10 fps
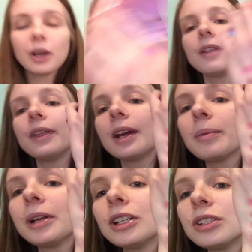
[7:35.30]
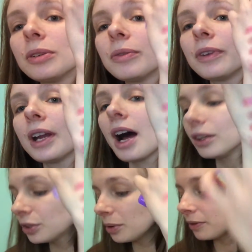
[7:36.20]
I think I'm gonna do a video,
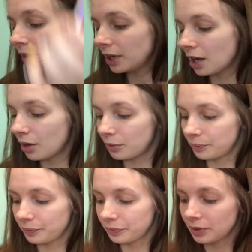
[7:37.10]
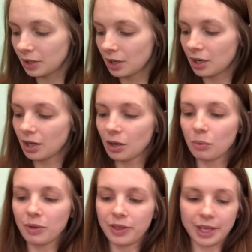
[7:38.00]
will do a video
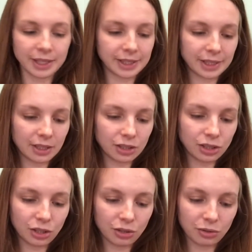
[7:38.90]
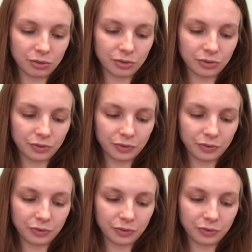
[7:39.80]
with this soon.